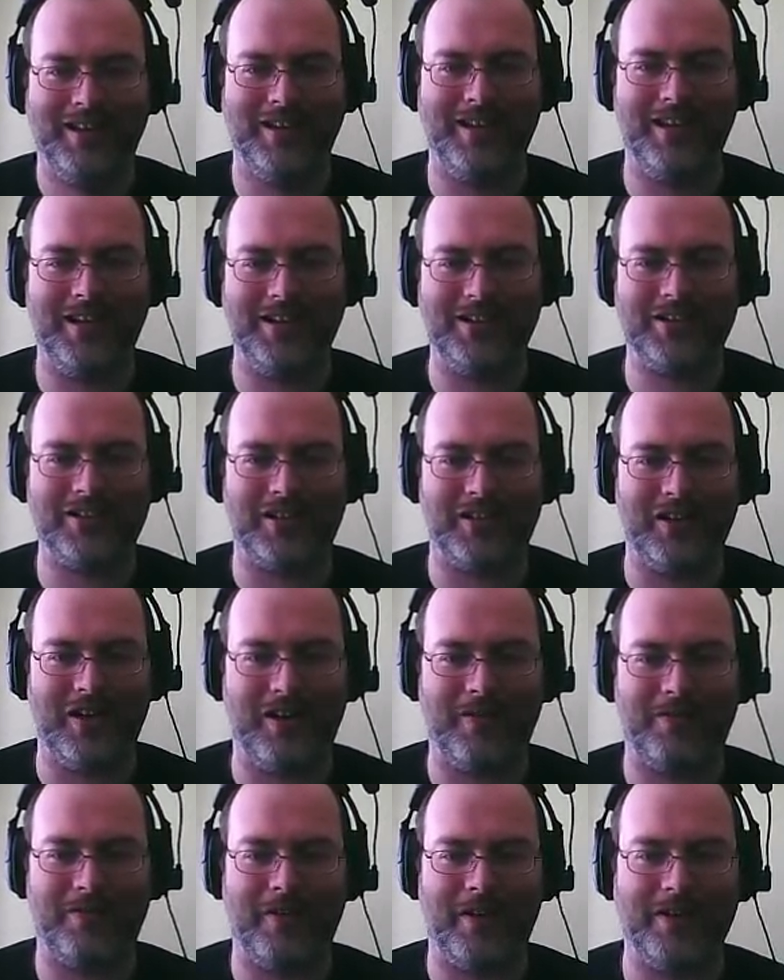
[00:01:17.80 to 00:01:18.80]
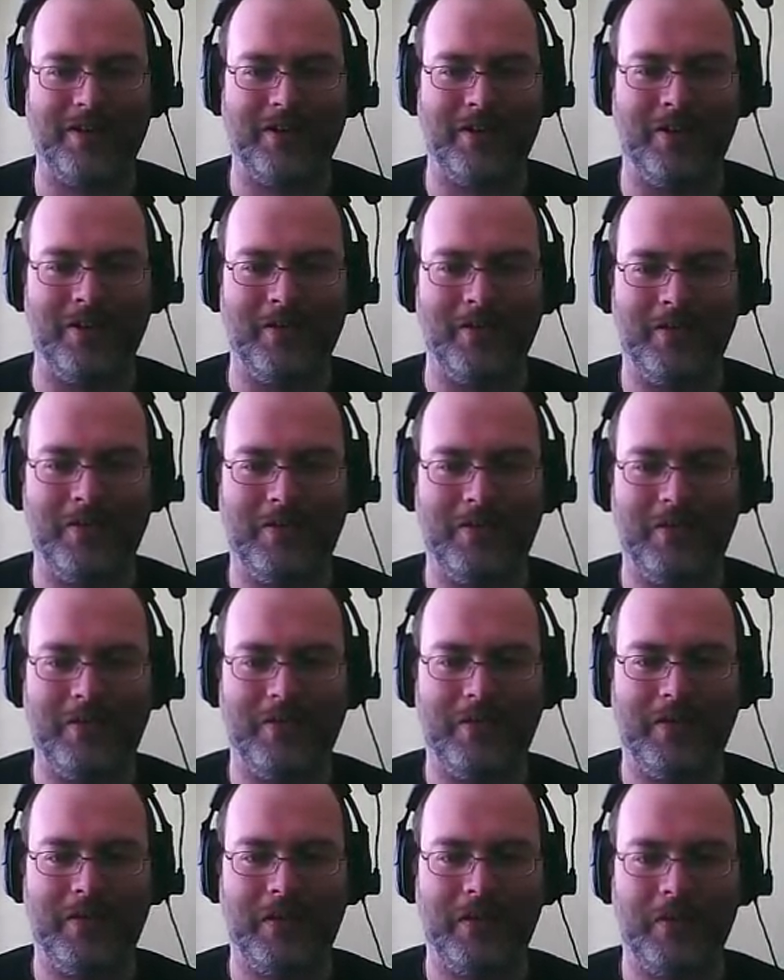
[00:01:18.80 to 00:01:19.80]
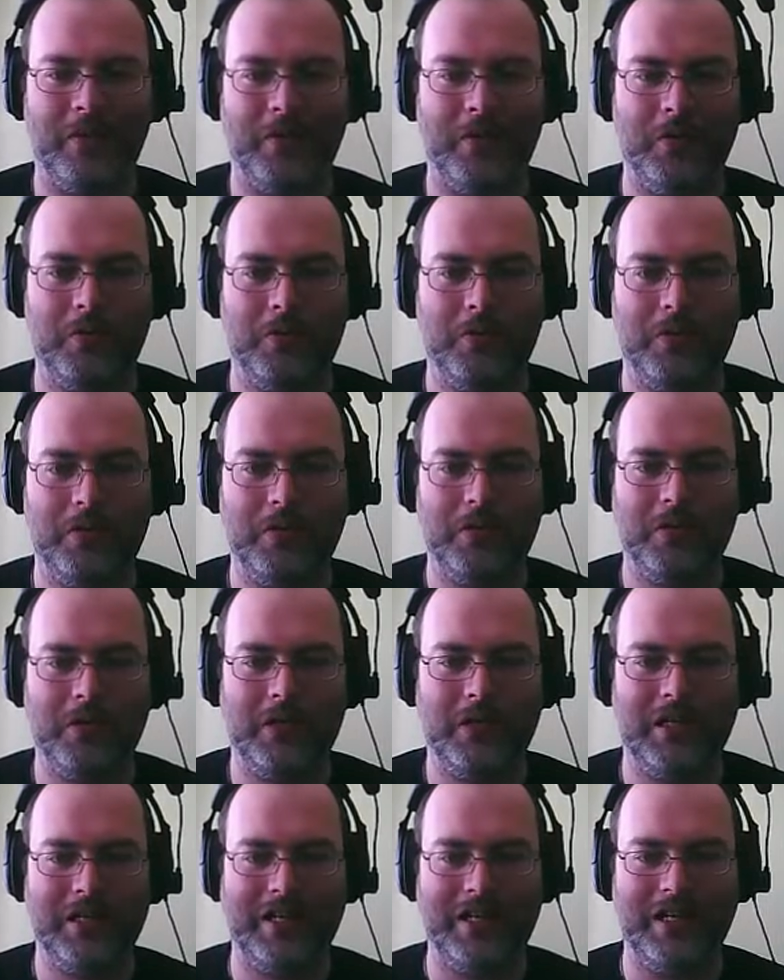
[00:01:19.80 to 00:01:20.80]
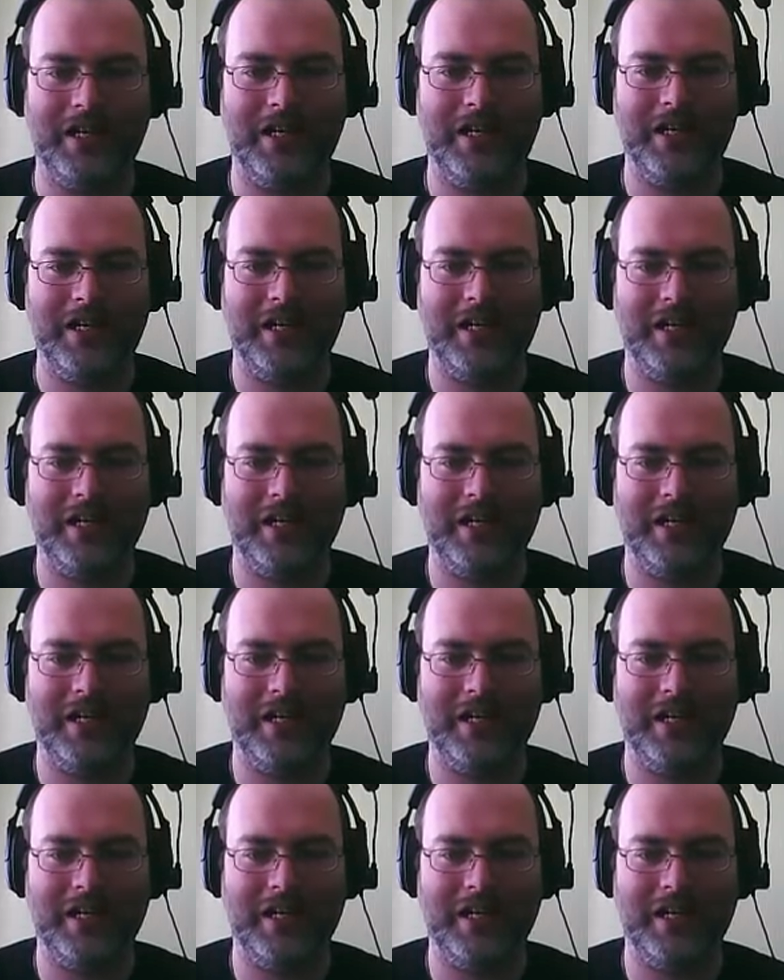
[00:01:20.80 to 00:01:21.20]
it's a lot of fun though. Ooh. Yee.